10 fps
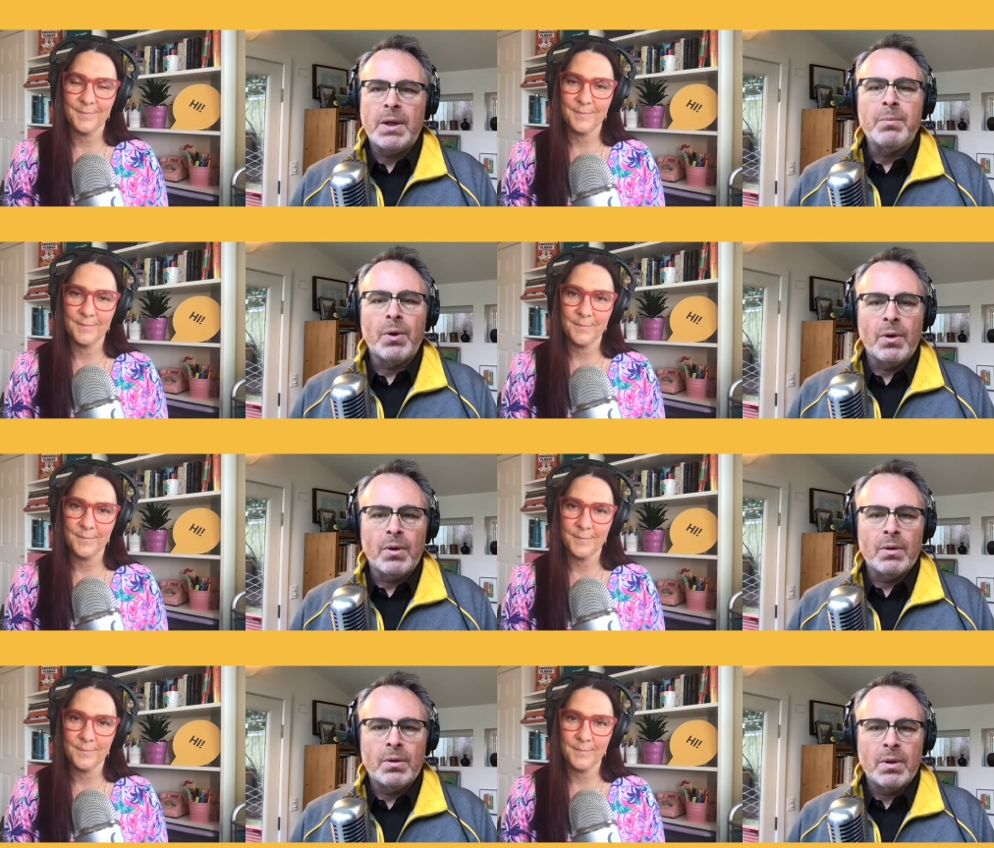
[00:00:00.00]

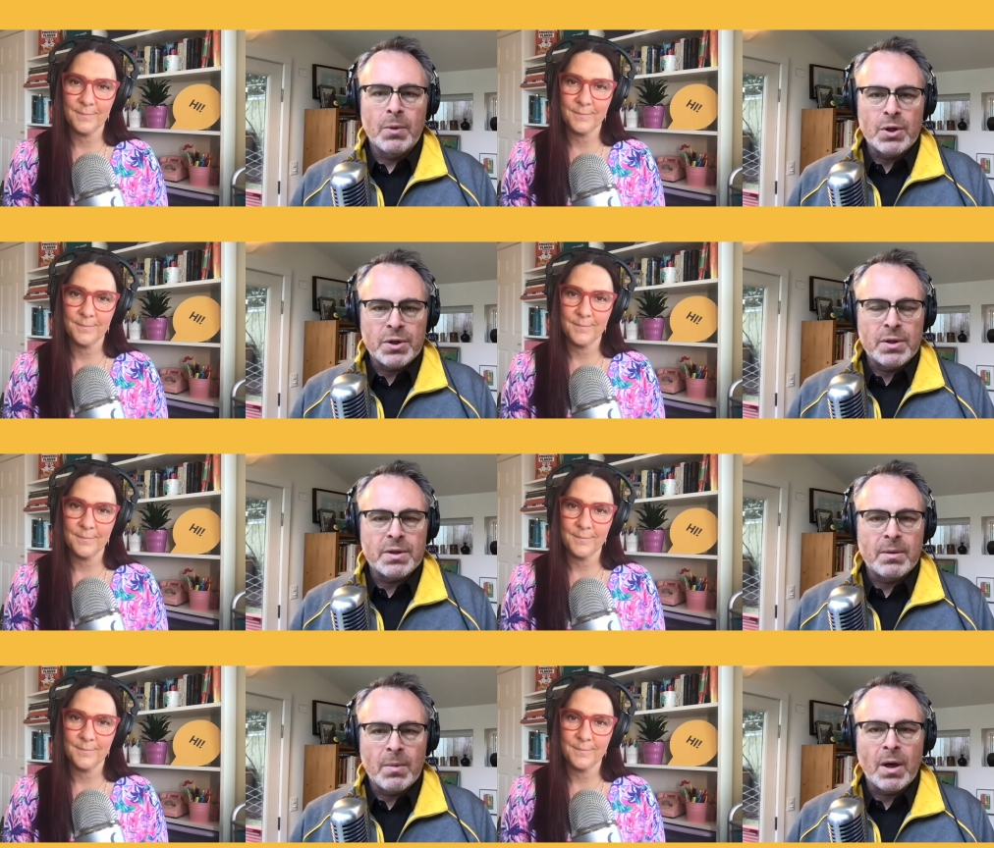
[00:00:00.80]
Speaker 1: people,
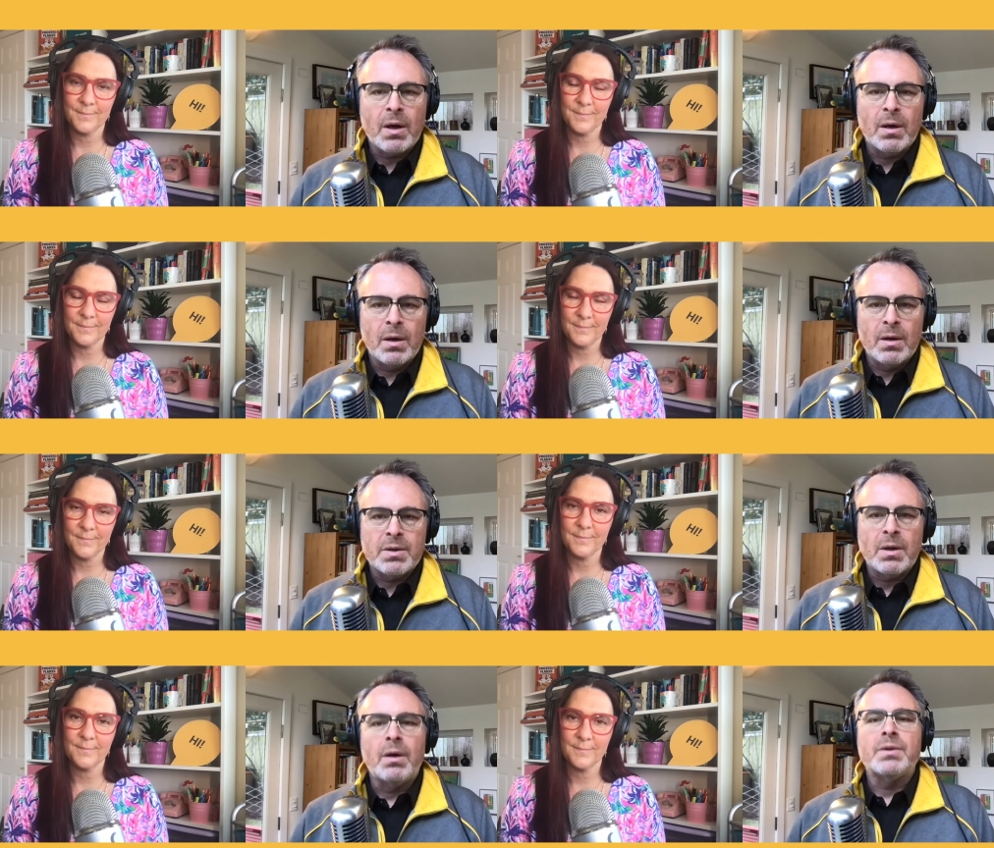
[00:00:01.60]
merchants, and
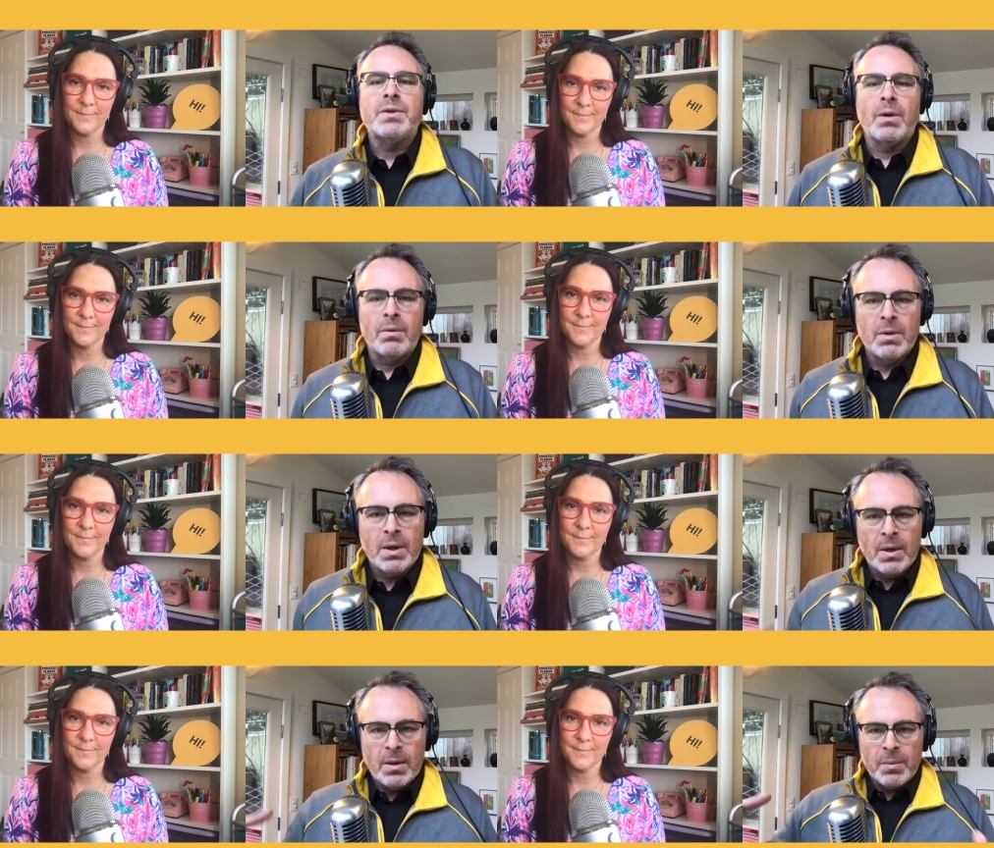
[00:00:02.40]
marketers also
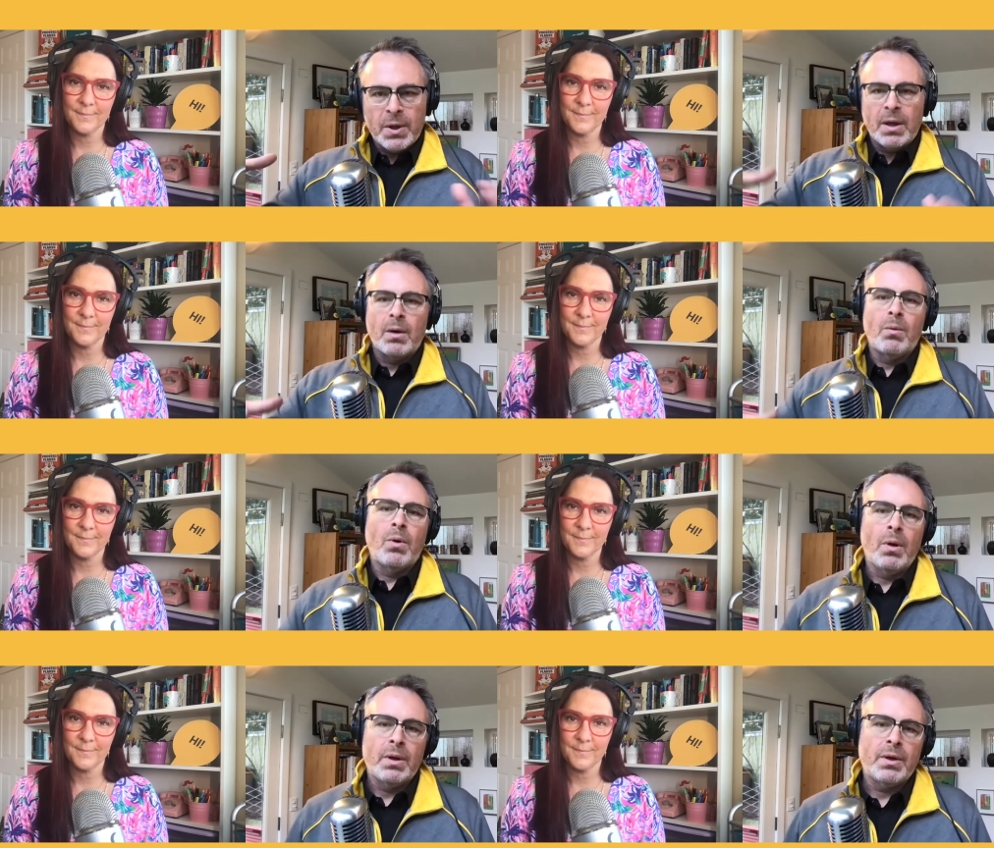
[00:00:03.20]
playing a
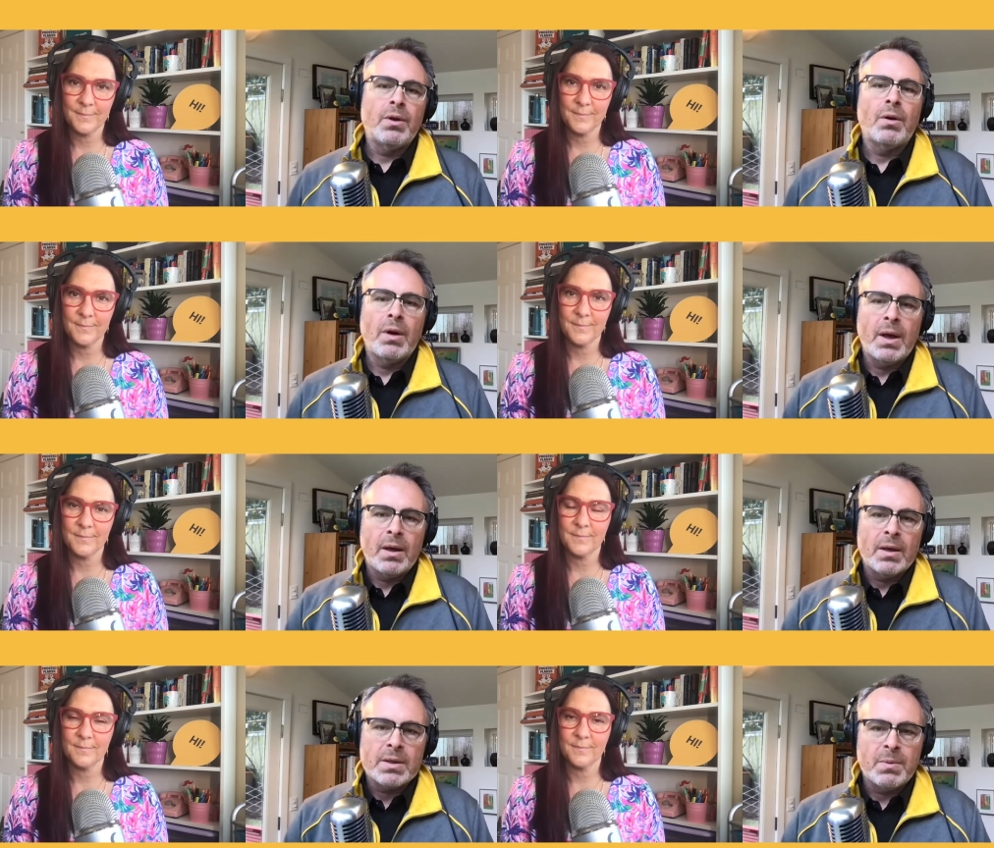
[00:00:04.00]
role in
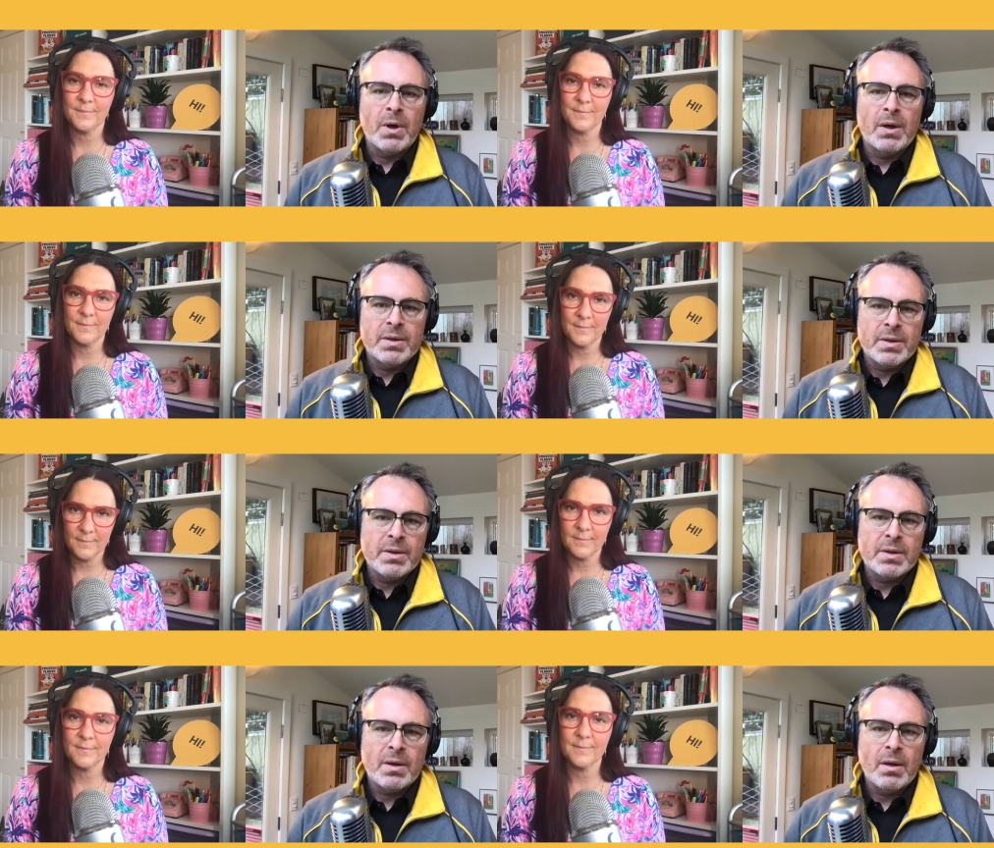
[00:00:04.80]
curating
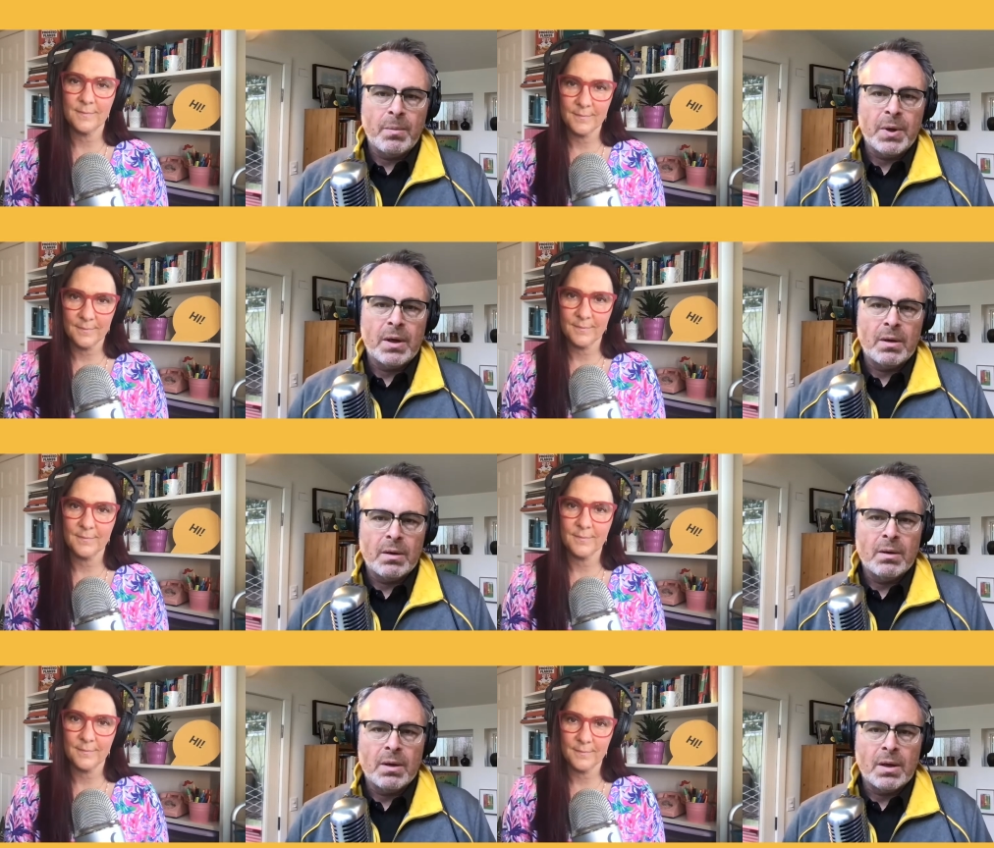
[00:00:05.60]
experiences and
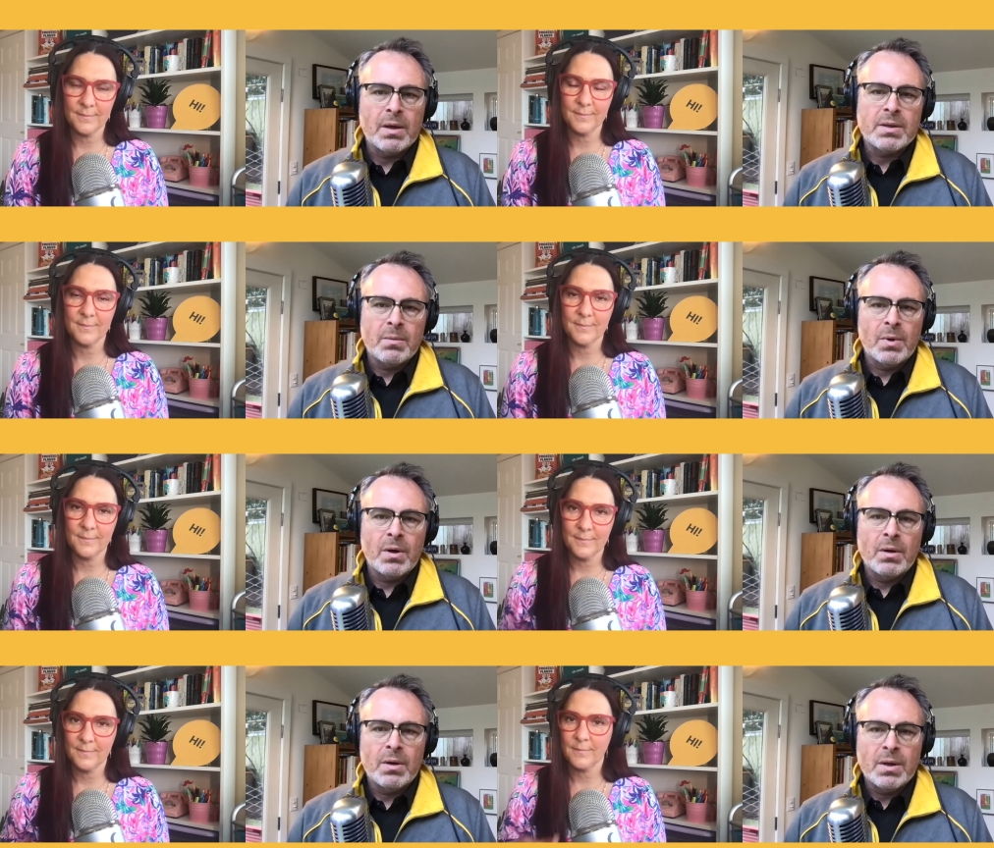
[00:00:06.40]
helping the
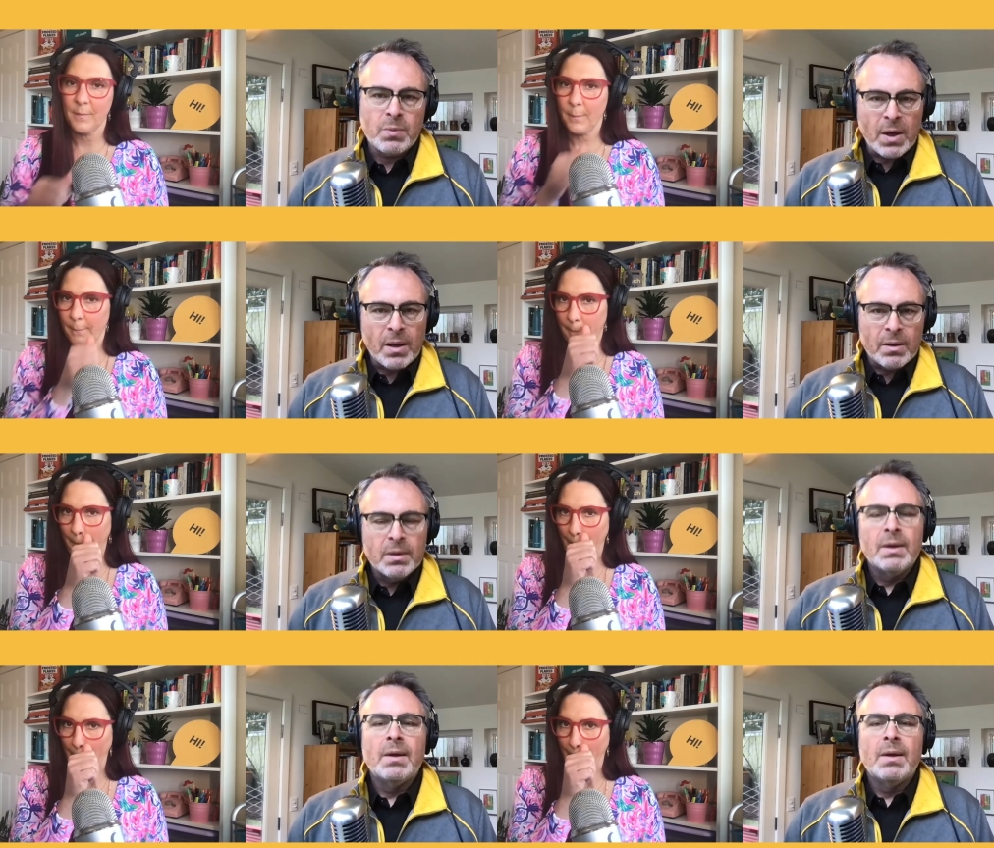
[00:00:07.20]
customer as well.